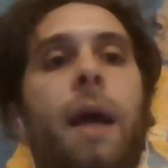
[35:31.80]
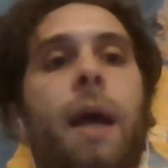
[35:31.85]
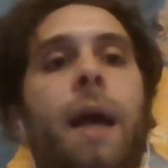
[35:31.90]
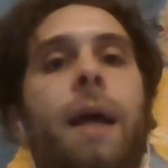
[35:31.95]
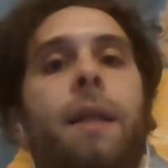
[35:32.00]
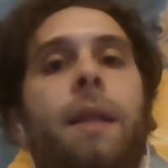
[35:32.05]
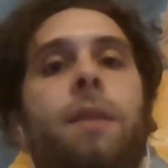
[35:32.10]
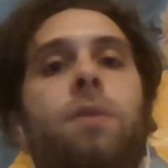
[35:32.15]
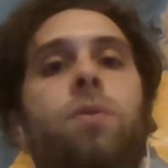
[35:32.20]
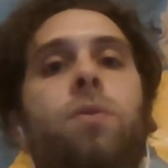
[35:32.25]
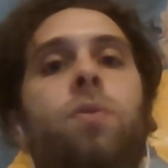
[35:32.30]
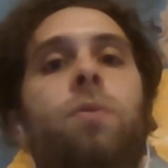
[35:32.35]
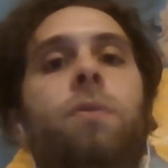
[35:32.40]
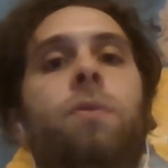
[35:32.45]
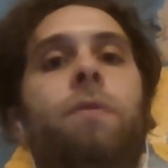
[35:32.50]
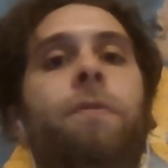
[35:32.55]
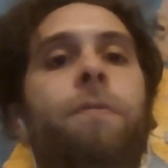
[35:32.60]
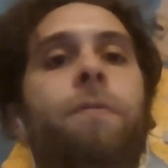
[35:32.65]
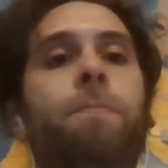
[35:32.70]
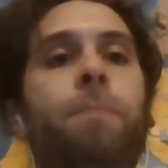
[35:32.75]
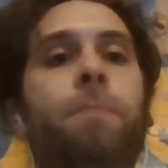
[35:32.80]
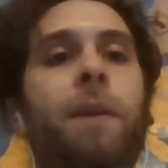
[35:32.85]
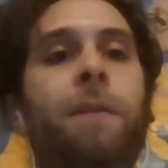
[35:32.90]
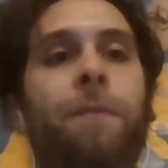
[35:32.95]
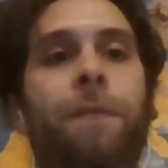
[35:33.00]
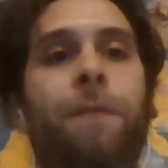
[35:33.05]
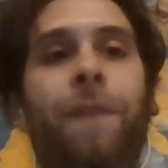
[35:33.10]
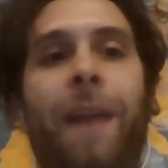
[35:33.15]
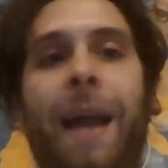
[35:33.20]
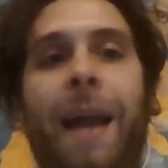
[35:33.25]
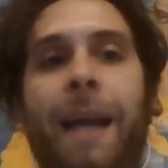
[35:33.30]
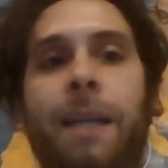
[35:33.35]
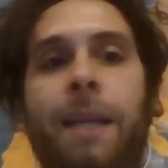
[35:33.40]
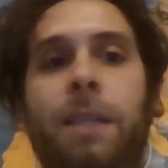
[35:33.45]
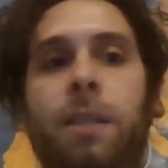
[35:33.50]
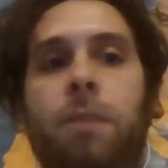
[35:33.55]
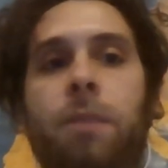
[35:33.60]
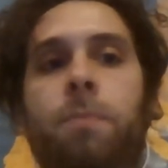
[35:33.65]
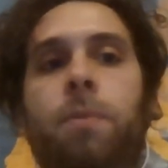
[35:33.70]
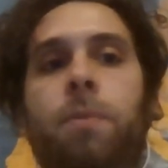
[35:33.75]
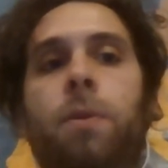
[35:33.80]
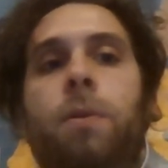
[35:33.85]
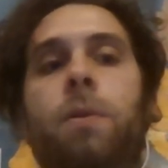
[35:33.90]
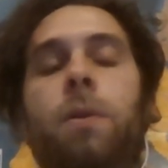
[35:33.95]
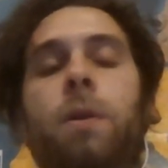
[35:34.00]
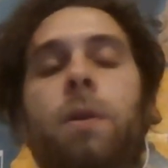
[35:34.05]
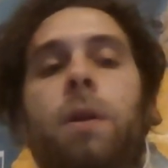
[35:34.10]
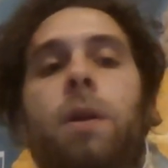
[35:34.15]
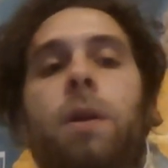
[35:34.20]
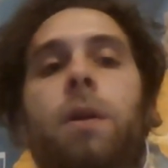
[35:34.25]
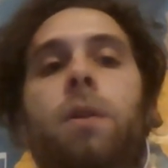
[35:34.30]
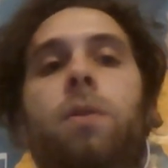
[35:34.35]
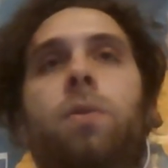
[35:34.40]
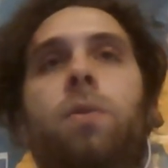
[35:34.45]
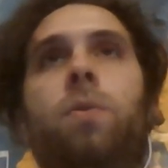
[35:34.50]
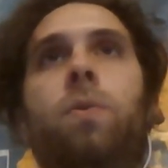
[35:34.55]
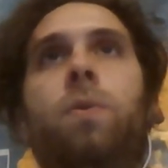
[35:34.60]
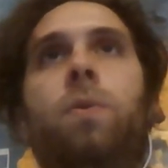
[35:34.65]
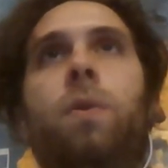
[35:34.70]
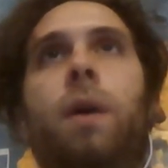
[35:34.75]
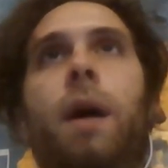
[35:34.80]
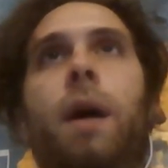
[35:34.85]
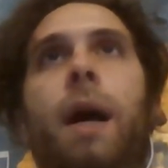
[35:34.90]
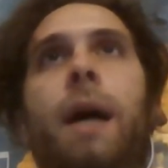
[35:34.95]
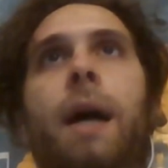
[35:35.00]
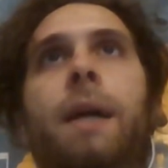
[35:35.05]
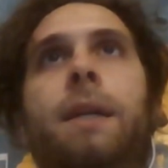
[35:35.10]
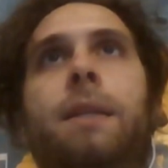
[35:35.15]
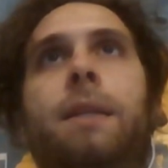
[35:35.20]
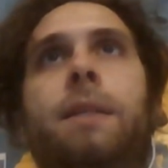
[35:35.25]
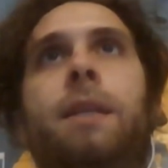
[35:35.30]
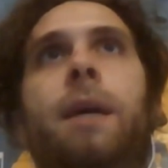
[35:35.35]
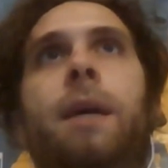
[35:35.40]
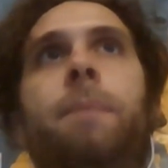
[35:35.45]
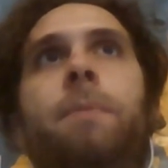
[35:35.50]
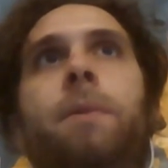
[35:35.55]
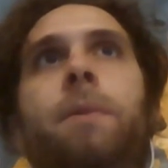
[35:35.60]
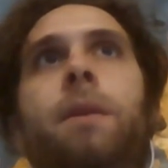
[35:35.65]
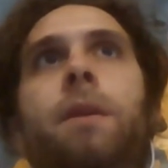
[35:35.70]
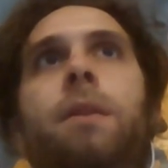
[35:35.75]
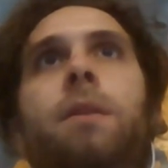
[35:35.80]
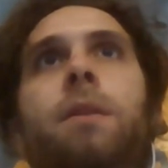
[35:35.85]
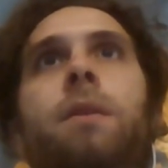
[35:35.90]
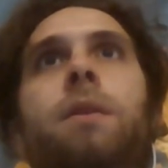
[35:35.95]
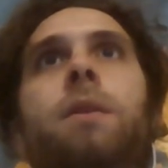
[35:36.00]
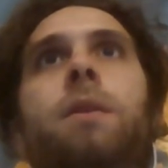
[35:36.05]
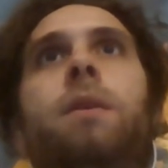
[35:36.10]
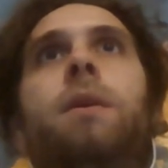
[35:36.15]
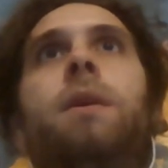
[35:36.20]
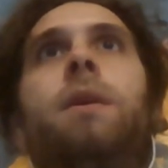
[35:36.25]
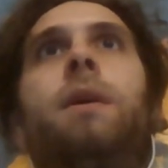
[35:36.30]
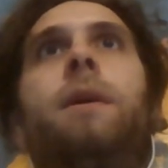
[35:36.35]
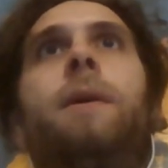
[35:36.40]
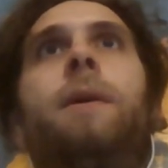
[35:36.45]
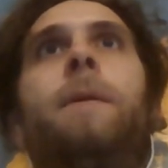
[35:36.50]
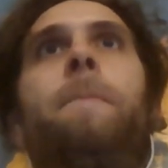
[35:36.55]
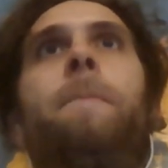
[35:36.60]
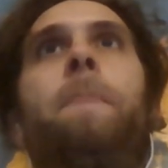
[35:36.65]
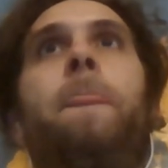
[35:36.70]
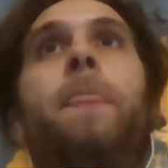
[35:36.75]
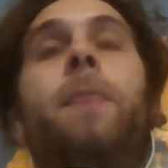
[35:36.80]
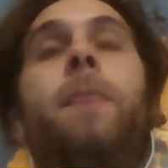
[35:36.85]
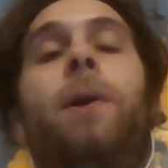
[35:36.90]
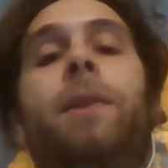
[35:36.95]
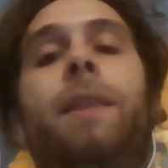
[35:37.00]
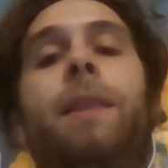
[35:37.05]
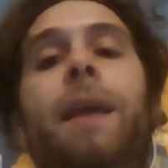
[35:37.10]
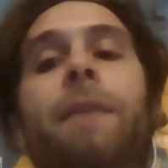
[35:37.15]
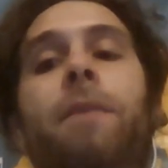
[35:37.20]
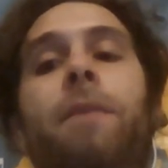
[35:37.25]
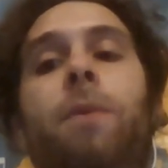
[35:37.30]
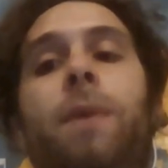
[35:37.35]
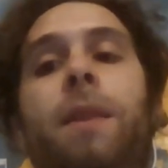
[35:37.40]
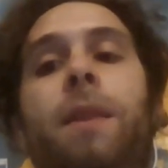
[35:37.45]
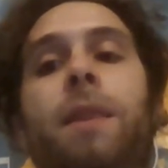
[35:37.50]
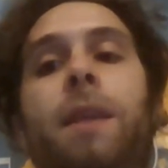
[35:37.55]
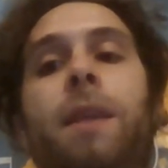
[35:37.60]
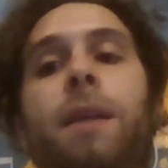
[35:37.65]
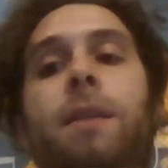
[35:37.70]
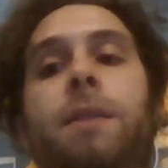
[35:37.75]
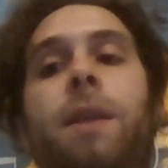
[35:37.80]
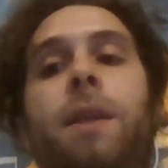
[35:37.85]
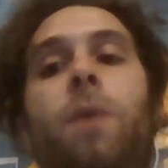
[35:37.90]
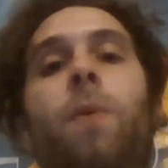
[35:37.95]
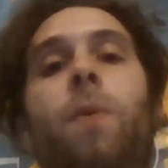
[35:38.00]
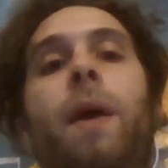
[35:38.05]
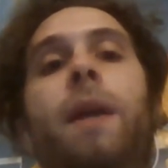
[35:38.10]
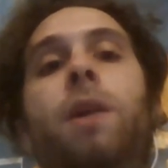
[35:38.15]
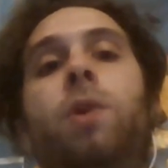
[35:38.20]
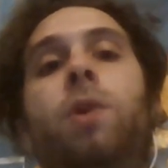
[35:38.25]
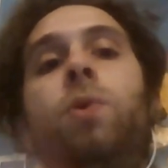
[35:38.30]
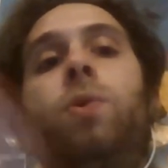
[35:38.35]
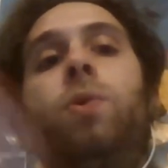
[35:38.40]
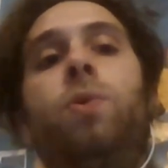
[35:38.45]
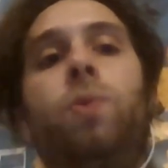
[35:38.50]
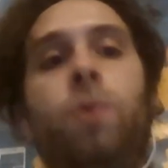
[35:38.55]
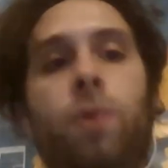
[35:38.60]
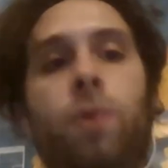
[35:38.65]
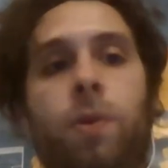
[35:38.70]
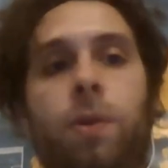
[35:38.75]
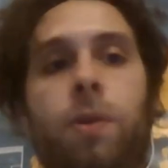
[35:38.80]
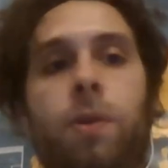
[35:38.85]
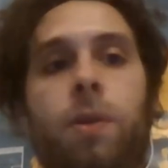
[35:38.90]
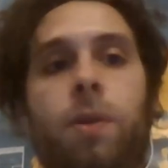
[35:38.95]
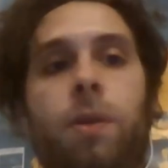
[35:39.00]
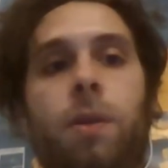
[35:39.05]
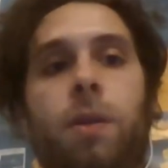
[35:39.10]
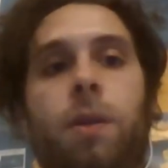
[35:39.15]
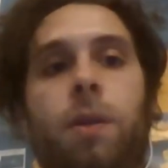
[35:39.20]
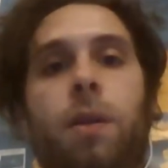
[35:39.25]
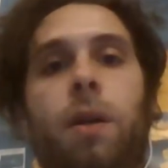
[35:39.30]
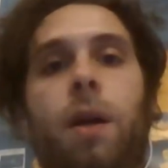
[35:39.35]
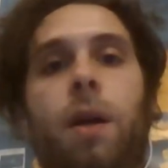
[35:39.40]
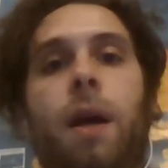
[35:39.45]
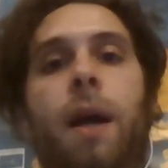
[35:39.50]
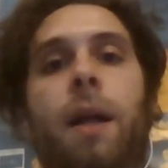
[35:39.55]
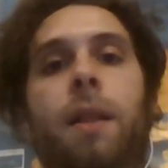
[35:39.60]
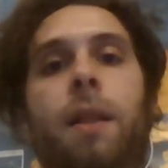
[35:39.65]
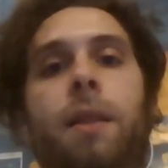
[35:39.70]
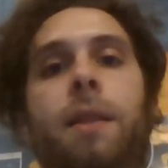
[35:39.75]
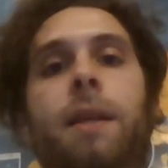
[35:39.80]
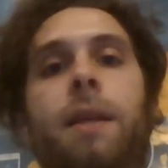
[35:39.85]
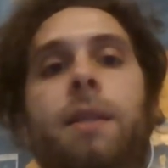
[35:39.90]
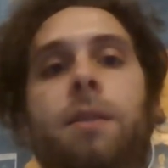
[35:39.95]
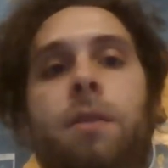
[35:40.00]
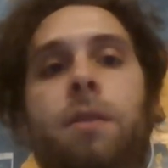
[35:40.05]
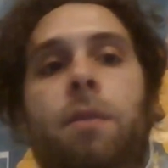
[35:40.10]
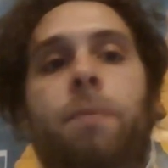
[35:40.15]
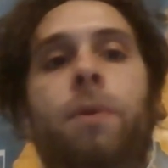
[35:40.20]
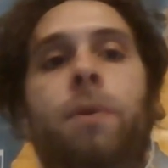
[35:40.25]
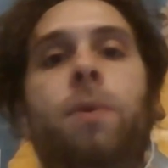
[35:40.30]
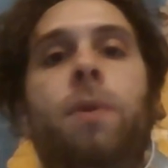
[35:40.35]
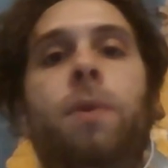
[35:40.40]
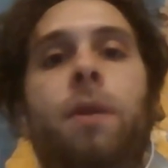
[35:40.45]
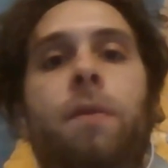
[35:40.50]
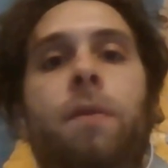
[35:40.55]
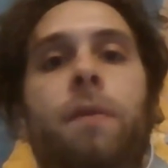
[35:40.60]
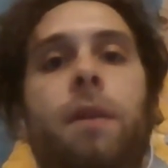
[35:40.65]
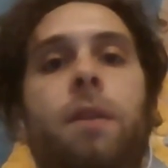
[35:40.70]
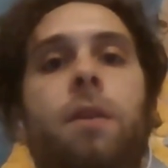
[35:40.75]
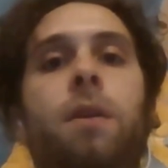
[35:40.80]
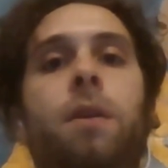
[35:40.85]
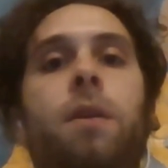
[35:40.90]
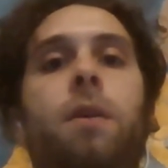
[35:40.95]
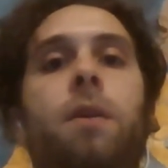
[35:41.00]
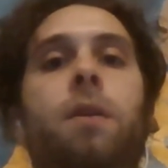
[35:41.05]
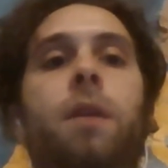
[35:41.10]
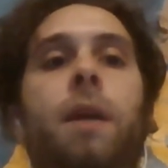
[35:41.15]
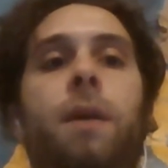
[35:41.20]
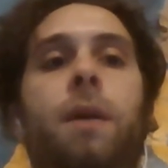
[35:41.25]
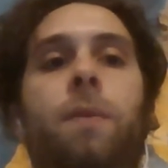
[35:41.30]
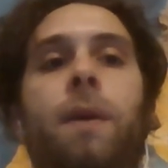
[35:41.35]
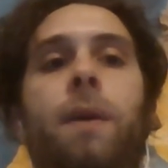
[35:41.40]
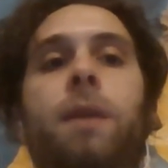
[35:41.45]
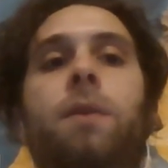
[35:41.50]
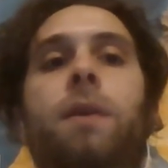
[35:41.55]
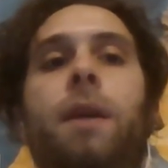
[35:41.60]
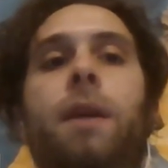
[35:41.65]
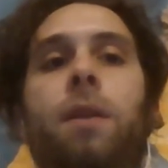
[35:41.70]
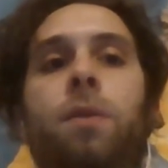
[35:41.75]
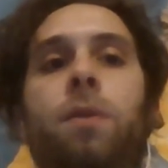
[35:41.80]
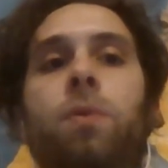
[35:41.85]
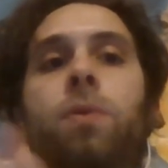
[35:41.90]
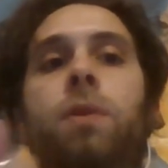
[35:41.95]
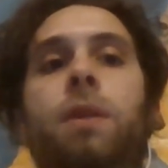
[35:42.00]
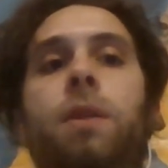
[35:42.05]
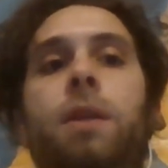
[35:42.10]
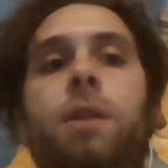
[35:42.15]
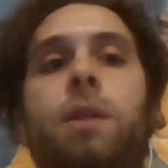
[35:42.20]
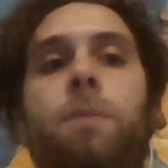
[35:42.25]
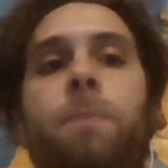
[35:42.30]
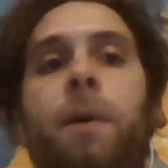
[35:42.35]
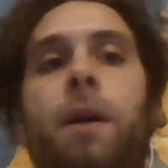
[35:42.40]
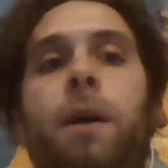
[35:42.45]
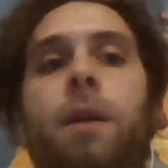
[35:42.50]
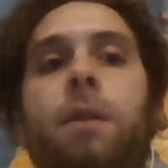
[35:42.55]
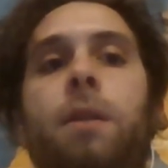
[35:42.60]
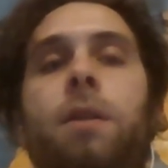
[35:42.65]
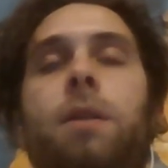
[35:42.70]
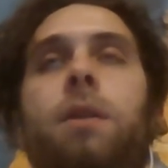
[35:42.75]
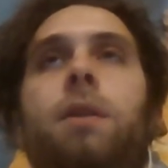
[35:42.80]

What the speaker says: and to be flexible to accept that not everyone thinks the way you do. And that's the beauty of it, you know? Like, when you can do this part,